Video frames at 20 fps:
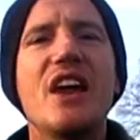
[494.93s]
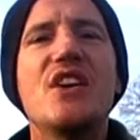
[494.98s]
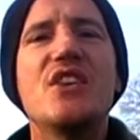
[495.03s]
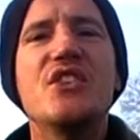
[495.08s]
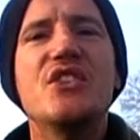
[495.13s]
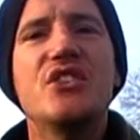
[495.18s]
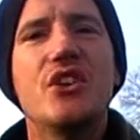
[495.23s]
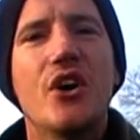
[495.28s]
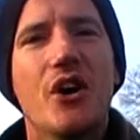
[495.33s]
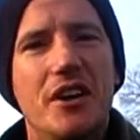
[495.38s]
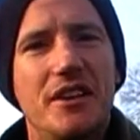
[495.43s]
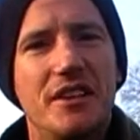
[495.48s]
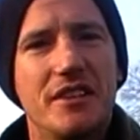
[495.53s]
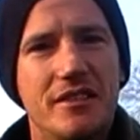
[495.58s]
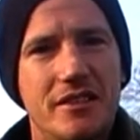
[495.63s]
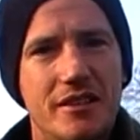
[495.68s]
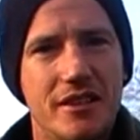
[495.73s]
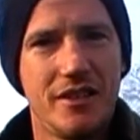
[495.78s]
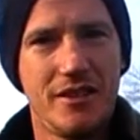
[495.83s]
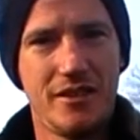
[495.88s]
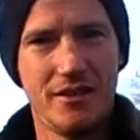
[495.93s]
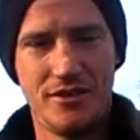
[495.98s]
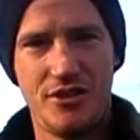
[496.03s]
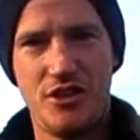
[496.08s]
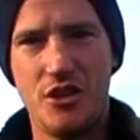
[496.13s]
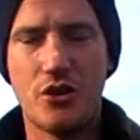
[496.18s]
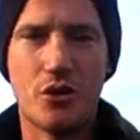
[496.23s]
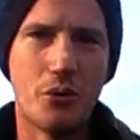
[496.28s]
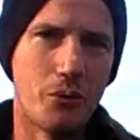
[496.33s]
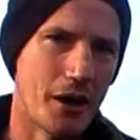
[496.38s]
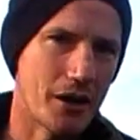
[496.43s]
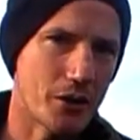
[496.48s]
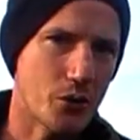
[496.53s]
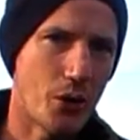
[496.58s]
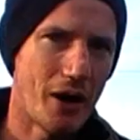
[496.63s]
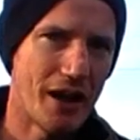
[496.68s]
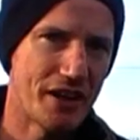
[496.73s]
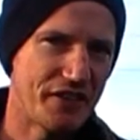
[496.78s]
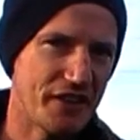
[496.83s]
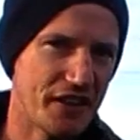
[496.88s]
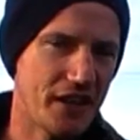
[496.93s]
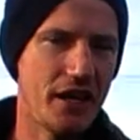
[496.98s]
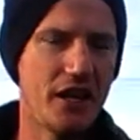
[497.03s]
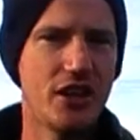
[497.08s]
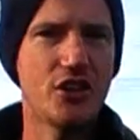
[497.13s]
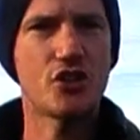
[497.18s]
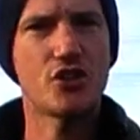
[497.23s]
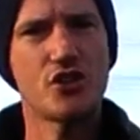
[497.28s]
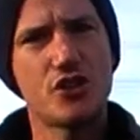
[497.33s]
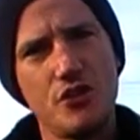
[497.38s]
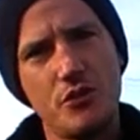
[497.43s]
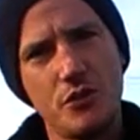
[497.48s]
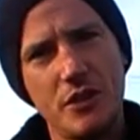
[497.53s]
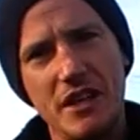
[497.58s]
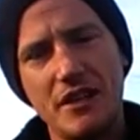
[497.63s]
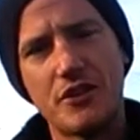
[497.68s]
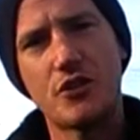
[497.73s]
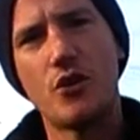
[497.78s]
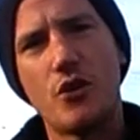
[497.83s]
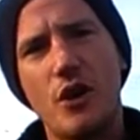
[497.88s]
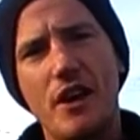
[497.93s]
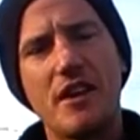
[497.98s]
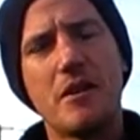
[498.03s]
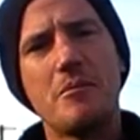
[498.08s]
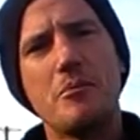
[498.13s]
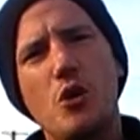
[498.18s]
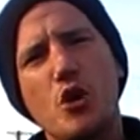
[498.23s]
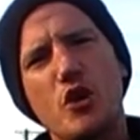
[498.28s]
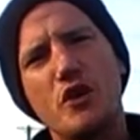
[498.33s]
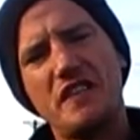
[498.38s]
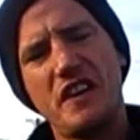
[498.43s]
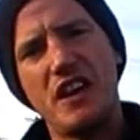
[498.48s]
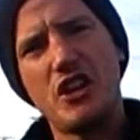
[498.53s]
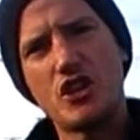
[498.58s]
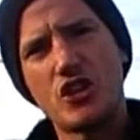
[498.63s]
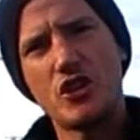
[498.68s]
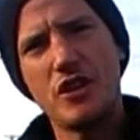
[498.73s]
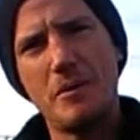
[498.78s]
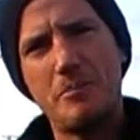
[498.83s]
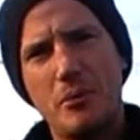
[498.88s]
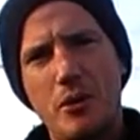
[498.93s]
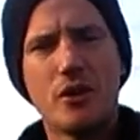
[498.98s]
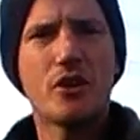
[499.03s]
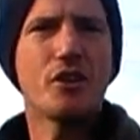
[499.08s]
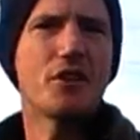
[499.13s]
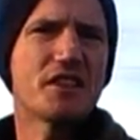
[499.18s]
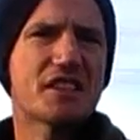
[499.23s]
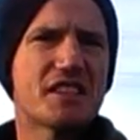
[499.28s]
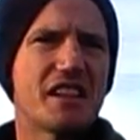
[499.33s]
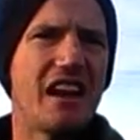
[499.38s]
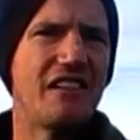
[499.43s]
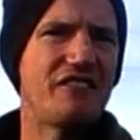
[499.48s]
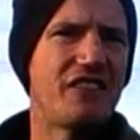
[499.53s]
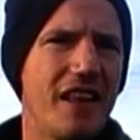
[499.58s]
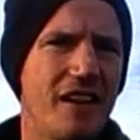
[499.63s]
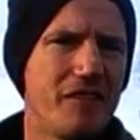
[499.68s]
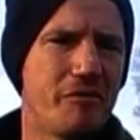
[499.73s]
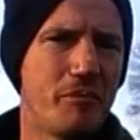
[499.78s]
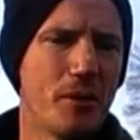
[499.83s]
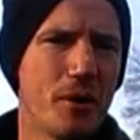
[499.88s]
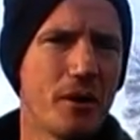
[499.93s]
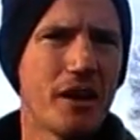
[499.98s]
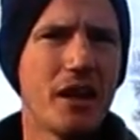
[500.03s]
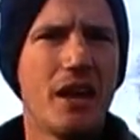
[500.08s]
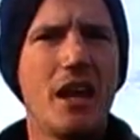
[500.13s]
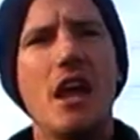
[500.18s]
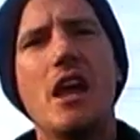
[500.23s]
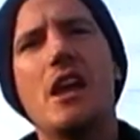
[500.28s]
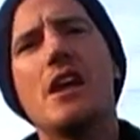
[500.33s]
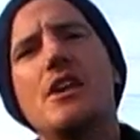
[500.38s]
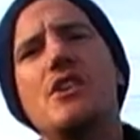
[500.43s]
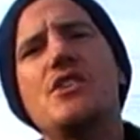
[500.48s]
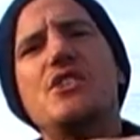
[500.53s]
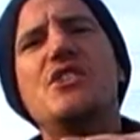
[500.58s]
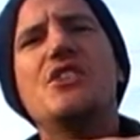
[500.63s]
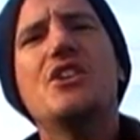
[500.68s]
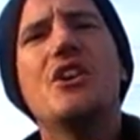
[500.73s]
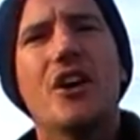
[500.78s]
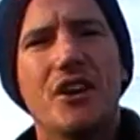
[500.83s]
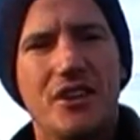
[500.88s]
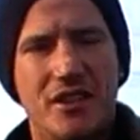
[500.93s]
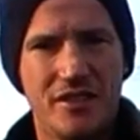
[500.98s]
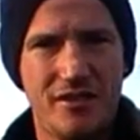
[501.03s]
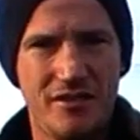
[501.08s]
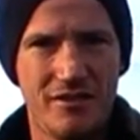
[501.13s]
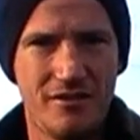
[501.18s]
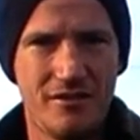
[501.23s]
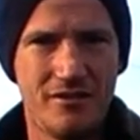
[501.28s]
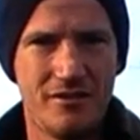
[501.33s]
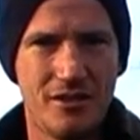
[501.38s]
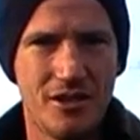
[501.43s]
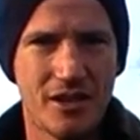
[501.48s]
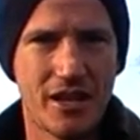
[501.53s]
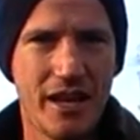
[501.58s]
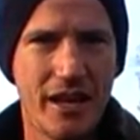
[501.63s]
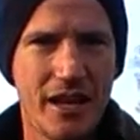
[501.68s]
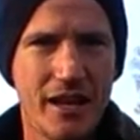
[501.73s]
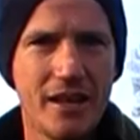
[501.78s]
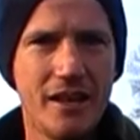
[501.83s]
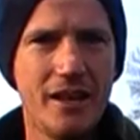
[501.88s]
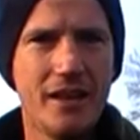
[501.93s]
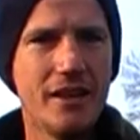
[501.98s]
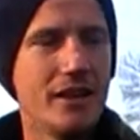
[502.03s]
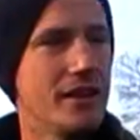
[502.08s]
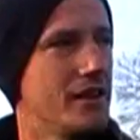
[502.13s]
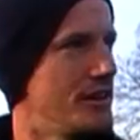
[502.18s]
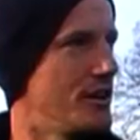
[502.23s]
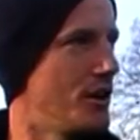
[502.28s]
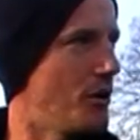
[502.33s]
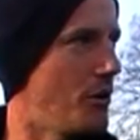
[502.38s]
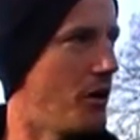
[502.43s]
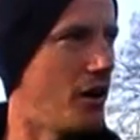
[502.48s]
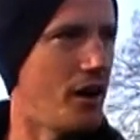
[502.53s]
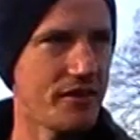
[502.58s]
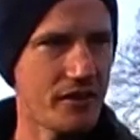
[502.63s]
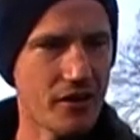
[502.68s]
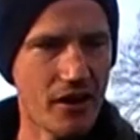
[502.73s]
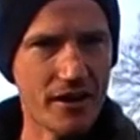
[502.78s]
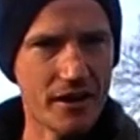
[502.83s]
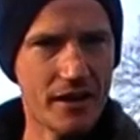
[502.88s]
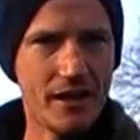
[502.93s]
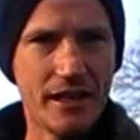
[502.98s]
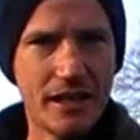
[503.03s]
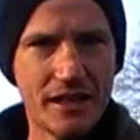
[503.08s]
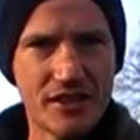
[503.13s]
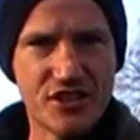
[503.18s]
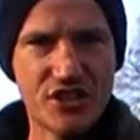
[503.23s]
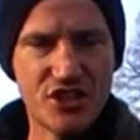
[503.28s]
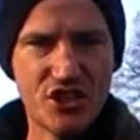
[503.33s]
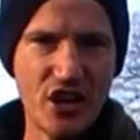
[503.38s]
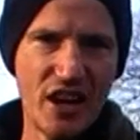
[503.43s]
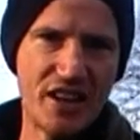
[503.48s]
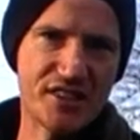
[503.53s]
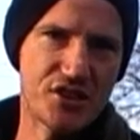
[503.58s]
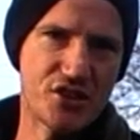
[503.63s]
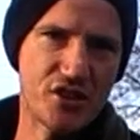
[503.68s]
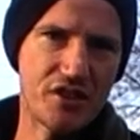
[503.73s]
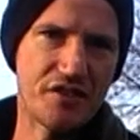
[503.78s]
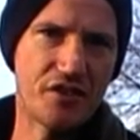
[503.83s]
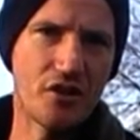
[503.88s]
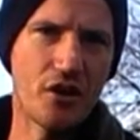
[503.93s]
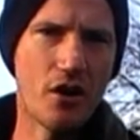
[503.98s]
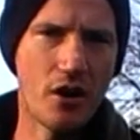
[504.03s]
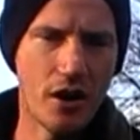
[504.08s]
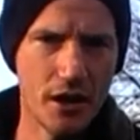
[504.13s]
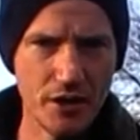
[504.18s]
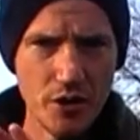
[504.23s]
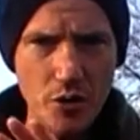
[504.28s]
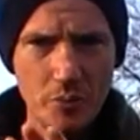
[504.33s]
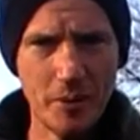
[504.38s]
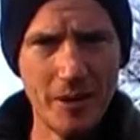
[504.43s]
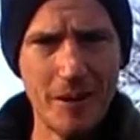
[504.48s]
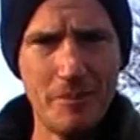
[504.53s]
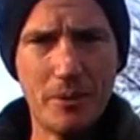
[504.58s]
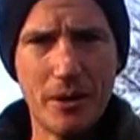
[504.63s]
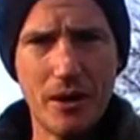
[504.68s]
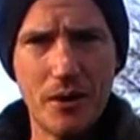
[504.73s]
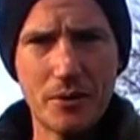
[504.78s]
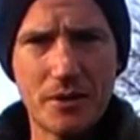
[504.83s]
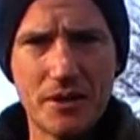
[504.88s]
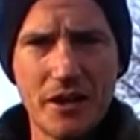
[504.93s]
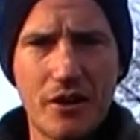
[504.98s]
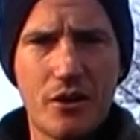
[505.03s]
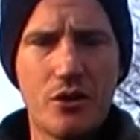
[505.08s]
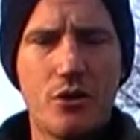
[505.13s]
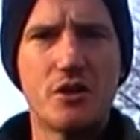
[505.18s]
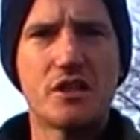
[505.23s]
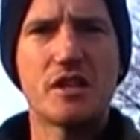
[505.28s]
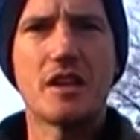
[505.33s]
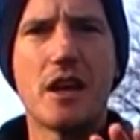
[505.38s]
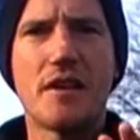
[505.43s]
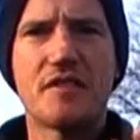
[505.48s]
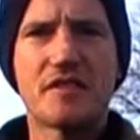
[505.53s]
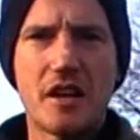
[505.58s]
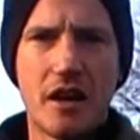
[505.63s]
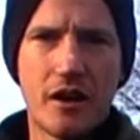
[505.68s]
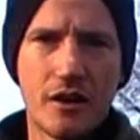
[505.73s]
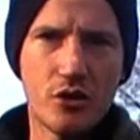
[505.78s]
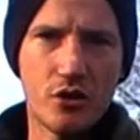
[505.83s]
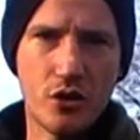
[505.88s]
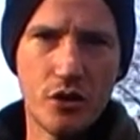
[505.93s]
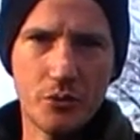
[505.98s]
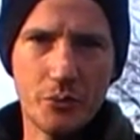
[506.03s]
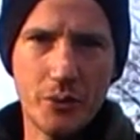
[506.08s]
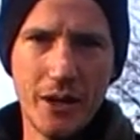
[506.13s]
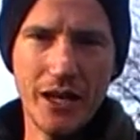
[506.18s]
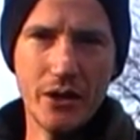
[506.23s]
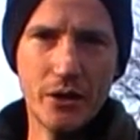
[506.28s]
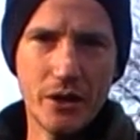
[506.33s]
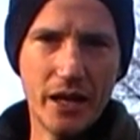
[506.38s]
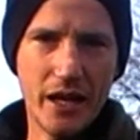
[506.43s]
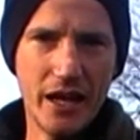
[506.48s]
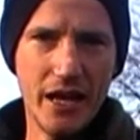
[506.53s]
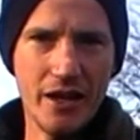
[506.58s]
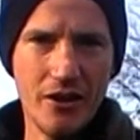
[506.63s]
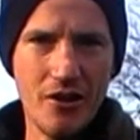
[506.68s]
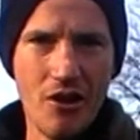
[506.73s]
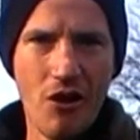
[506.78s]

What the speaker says: None. Do you know what qualifications you need to write a motivational book or a self-help book? None. Okay? Now, I've got a little suggestion for all you people out there whose lives aren't going well, okay?